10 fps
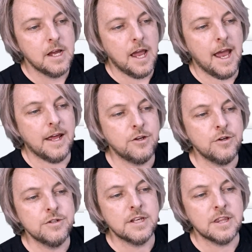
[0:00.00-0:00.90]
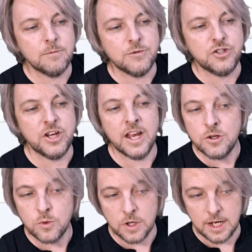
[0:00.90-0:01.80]
And using them
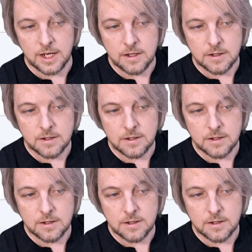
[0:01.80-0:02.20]
genuinely